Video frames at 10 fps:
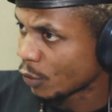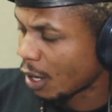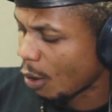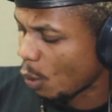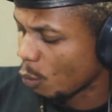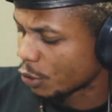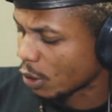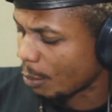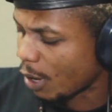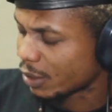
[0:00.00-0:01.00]
when we
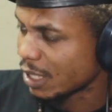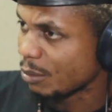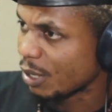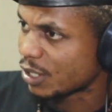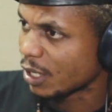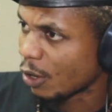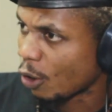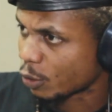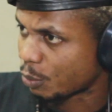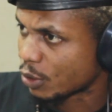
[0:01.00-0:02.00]
talk about imaging in
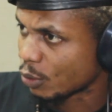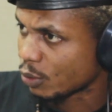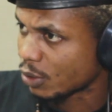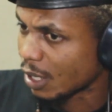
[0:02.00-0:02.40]
hospitals.